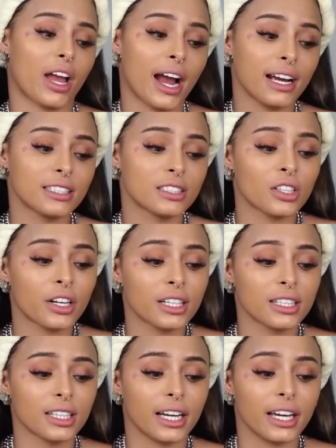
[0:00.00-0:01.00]
I
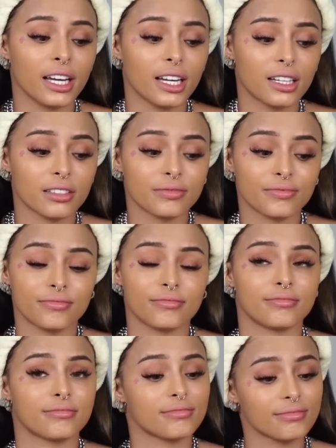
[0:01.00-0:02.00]
started like
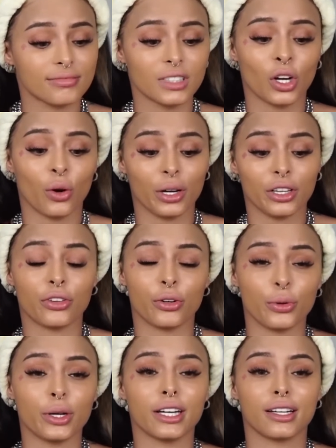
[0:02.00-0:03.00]
going
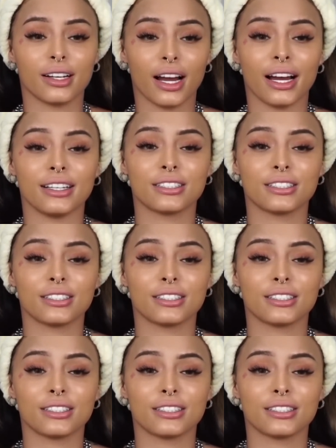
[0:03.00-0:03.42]
through it.